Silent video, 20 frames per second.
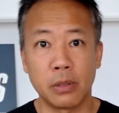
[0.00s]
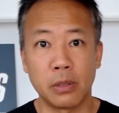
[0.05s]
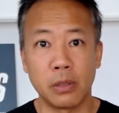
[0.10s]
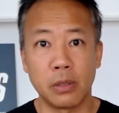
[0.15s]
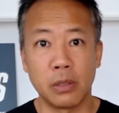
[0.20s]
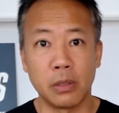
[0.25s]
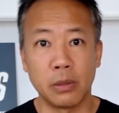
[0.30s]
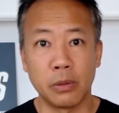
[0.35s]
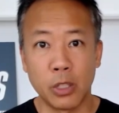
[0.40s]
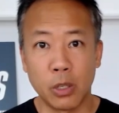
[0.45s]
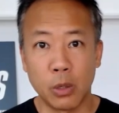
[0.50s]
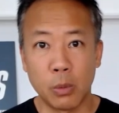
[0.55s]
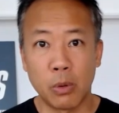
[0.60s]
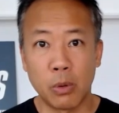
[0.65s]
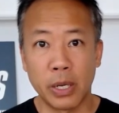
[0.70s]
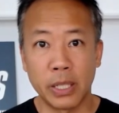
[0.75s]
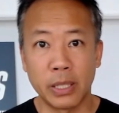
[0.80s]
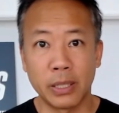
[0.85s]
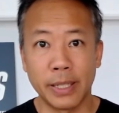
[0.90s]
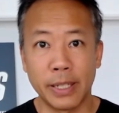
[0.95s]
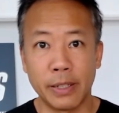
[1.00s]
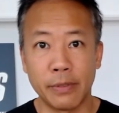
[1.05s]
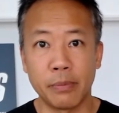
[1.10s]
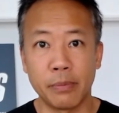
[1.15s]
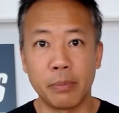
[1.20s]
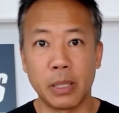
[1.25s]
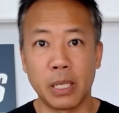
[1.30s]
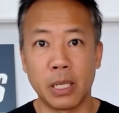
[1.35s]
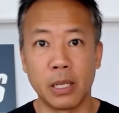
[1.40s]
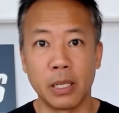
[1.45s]
you know no brain left
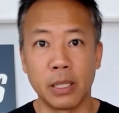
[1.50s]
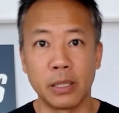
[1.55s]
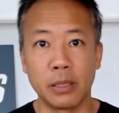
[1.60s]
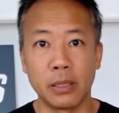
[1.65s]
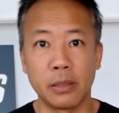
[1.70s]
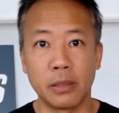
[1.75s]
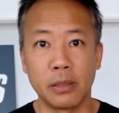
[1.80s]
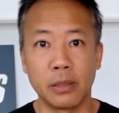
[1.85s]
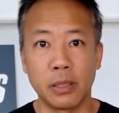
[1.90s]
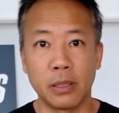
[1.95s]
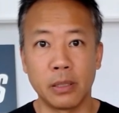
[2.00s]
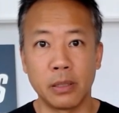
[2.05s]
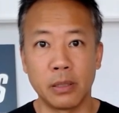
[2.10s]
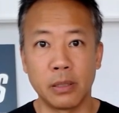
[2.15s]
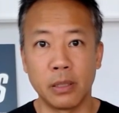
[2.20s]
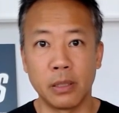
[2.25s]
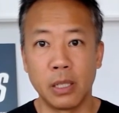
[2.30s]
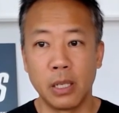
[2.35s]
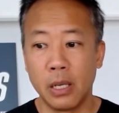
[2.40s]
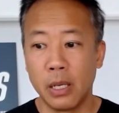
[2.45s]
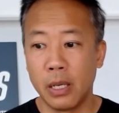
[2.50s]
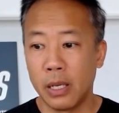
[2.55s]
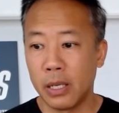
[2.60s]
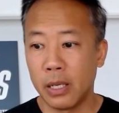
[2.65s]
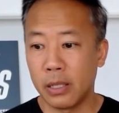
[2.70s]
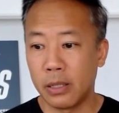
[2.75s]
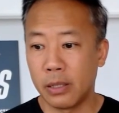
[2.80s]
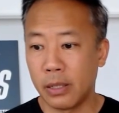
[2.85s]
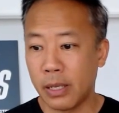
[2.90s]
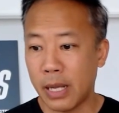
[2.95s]
behind and
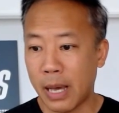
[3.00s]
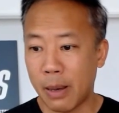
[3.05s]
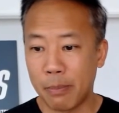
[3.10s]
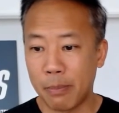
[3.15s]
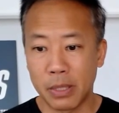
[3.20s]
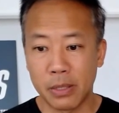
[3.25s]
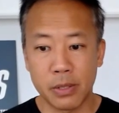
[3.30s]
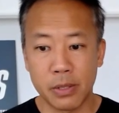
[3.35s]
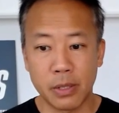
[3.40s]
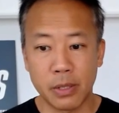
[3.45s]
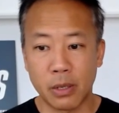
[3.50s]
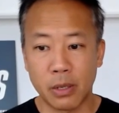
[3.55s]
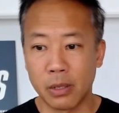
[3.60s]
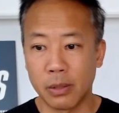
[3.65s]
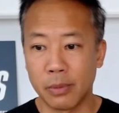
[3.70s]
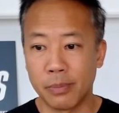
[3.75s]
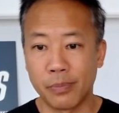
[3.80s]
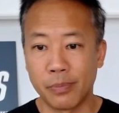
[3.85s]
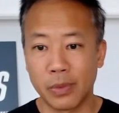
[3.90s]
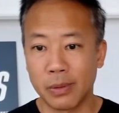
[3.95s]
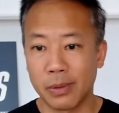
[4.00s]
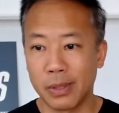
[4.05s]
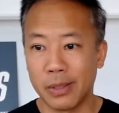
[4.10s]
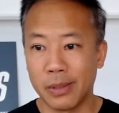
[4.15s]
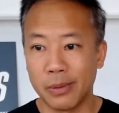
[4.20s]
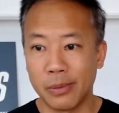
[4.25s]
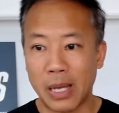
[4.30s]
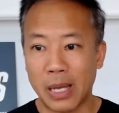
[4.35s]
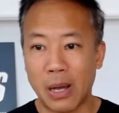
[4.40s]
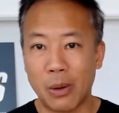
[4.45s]
it happens in our
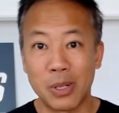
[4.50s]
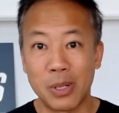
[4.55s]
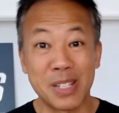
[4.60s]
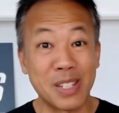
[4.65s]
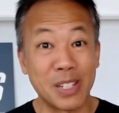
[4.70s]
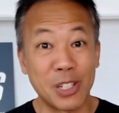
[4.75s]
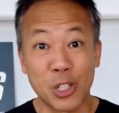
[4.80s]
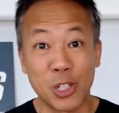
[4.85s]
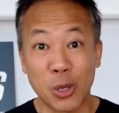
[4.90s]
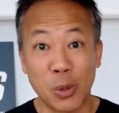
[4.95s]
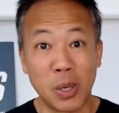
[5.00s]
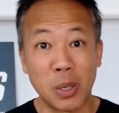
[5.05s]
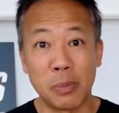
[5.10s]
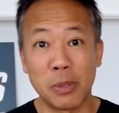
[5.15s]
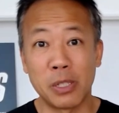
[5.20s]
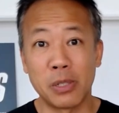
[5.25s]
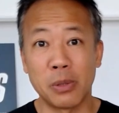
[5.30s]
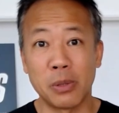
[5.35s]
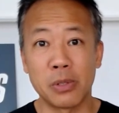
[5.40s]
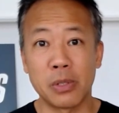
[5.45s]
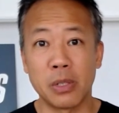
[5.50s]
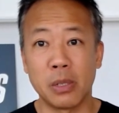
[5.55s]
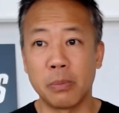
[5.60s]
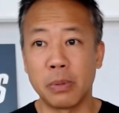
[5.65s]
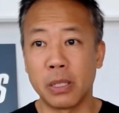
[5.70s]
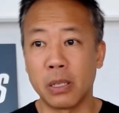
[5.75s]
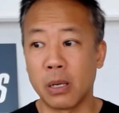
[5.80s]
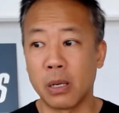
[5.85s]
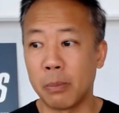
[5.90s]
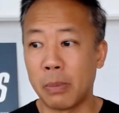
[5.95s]
you know how does it show up it shows up
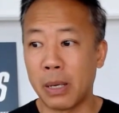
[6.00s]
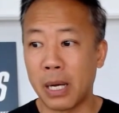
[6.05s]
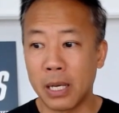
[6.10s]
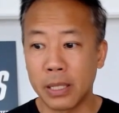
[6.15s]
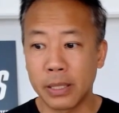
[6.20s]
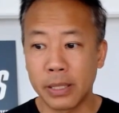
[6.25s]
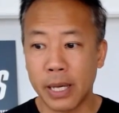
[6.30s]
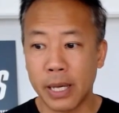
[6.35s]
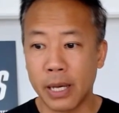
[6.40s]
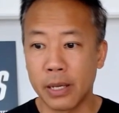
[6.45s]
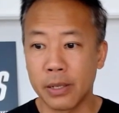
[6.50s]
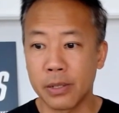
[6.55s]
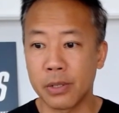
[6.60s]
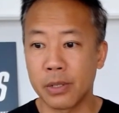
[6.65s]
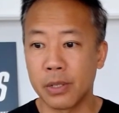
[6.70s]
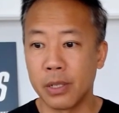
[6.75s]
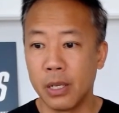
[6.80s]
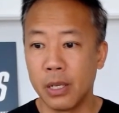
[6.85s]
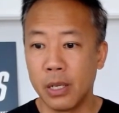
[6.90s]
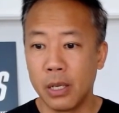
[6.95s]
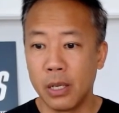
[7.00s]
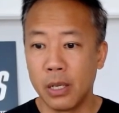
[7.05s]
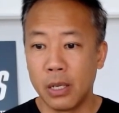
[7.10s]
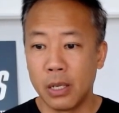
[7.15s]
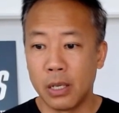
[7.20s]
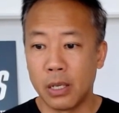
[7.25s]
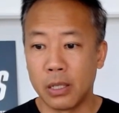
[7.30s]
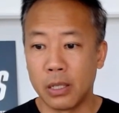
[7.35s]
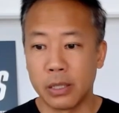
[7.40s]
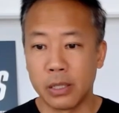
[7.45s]
in our podcast
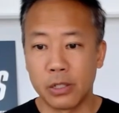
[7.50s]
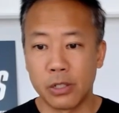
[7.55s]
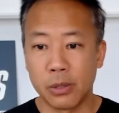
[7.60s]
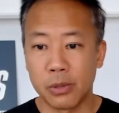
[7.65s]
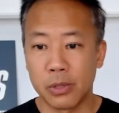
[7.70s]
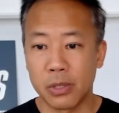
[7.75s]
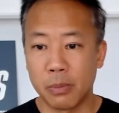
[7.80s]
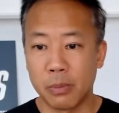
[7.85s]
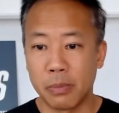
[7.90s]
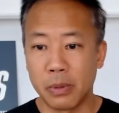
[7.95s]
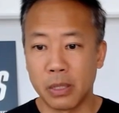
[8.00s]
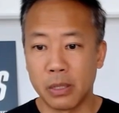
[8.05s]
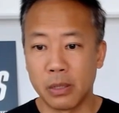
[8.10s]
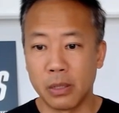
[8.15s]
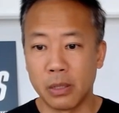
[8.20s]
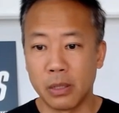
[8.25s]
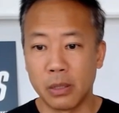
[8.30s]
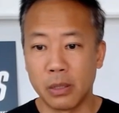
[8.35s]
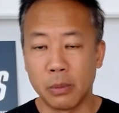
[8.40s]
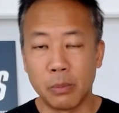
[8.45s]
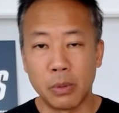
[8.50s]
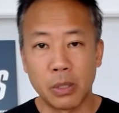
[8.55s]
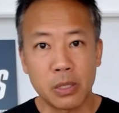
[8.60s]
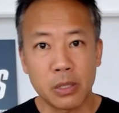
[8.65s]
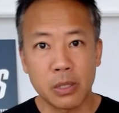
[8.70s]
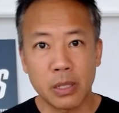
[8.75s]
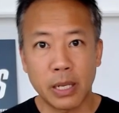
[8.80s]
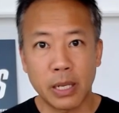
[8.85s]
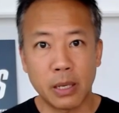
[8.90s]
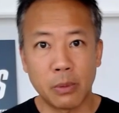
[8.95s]
uh, it shows up in the, the,
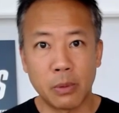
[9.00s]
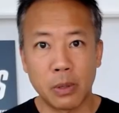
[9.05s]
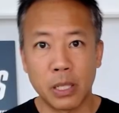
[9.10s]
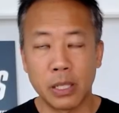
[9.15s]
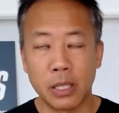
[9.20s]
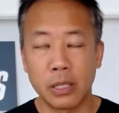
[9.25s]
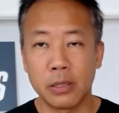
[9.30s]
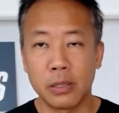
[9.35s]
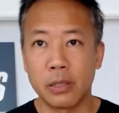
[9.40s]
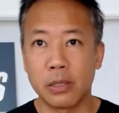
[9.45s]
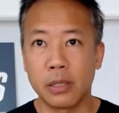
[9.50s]
books that I write.